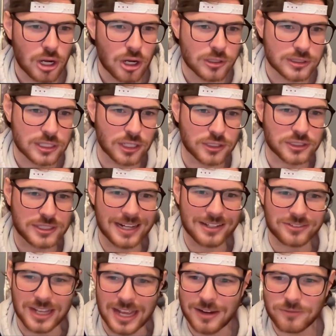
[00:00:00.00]
touchdowns
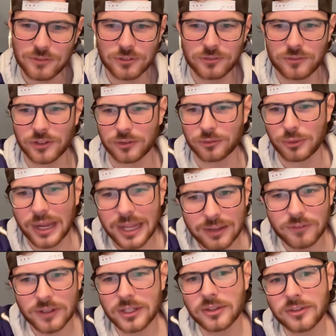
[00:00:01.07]
ever for the
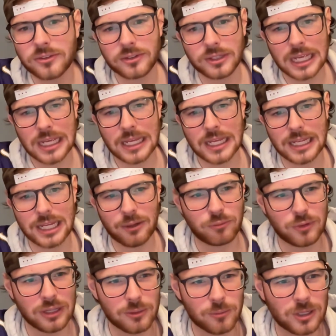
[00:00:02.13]
Ravens. It
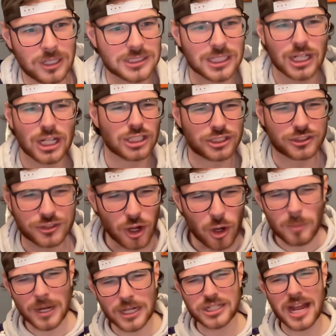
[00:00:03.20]
really was. So
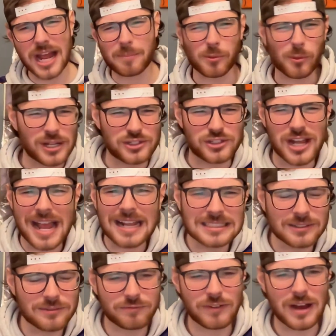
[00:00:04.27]
much happened. We had
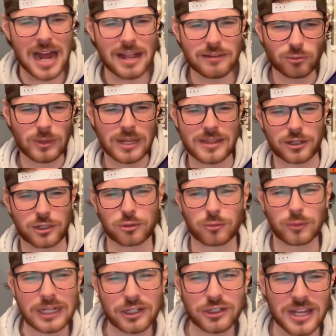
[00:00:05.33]
Jackson 5s. We had the
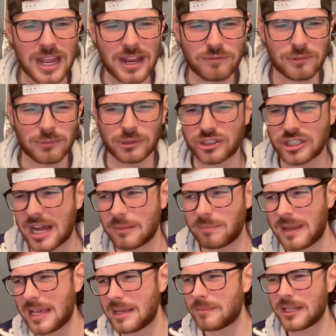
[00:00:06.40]
career day from Rashad
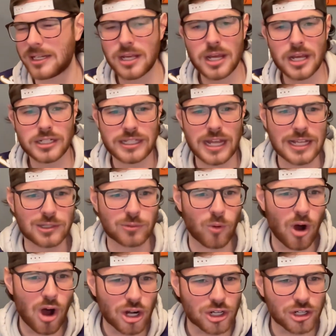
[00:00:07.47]
Bateman. Tez
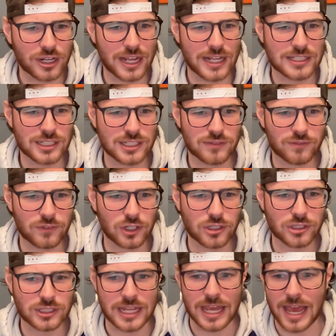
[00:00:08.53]
Walker gets his
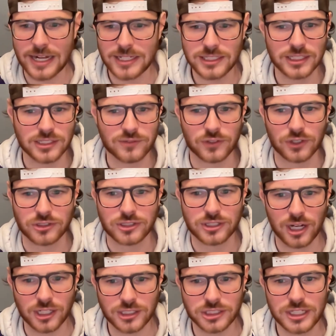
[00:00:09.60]
first catch, his first
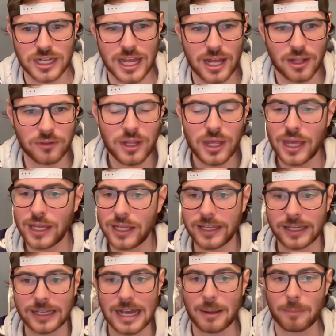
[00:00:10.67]
touchdown. He
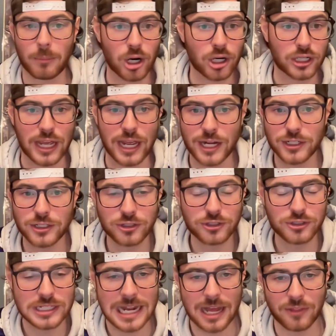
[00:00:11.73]
got Mark Andrews,
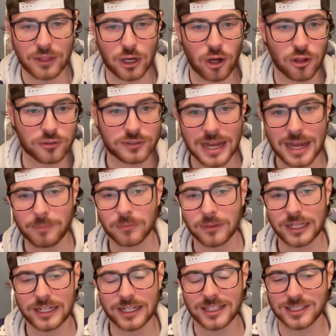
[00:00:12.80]
now the all-time
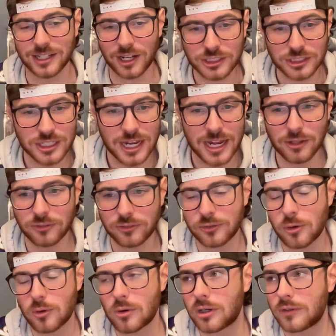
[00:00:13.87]
leading touchdown
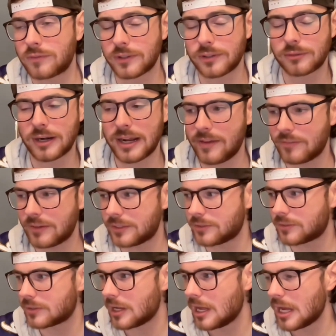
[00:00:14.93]
scorer for the
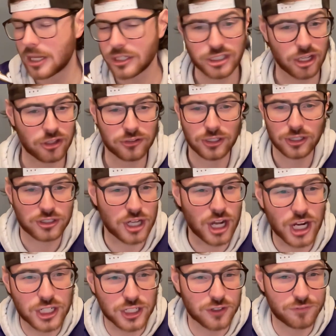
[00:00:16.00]
Ravens. Justin
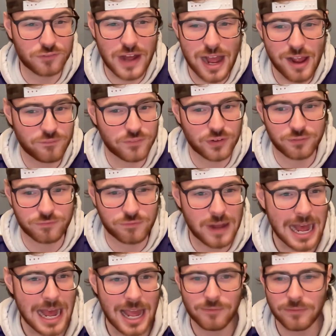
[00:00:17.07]
Tucker, 5 for
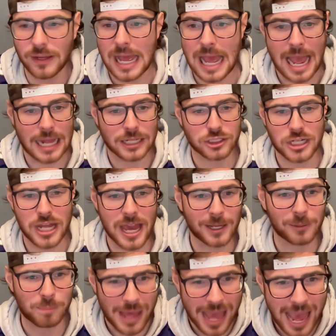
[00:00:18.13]
5,
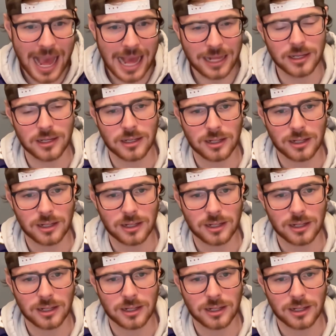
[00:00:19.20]
#back.